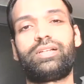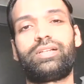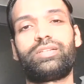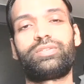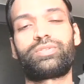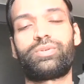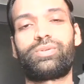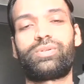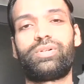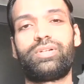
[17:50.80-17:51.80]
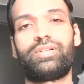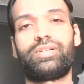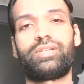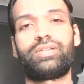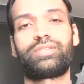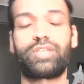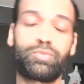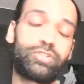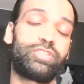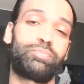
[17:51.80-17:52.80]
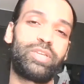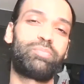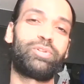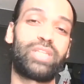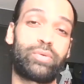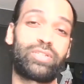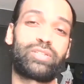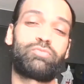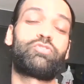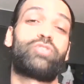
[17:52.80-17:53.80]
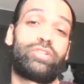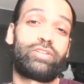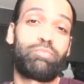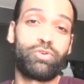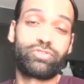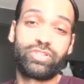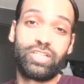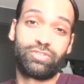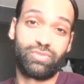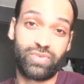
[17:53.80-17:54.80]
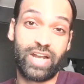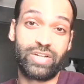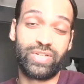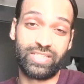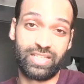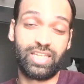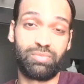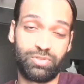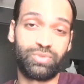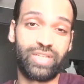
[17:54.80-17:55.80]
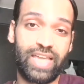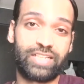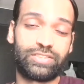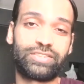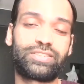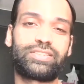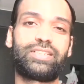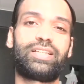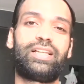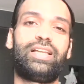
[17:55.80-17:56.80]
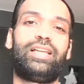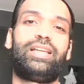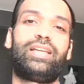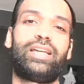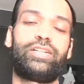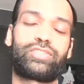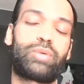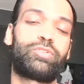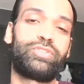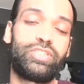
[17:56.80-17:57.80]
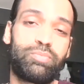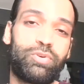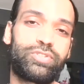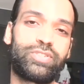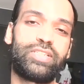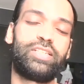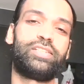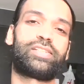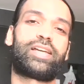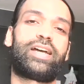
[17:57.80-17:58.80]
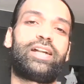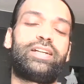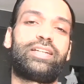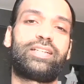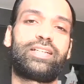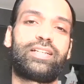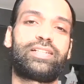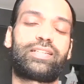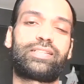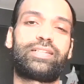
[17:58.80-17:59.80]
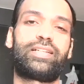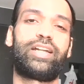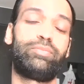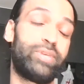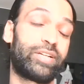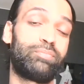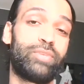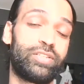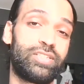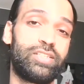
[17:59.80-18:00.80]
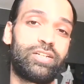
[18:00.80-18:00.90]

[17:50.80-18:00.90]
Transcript: And so some of those people, there were some 400 Portuguese who tried to escape through the Ganges, and some of these Portuguese had begged mercy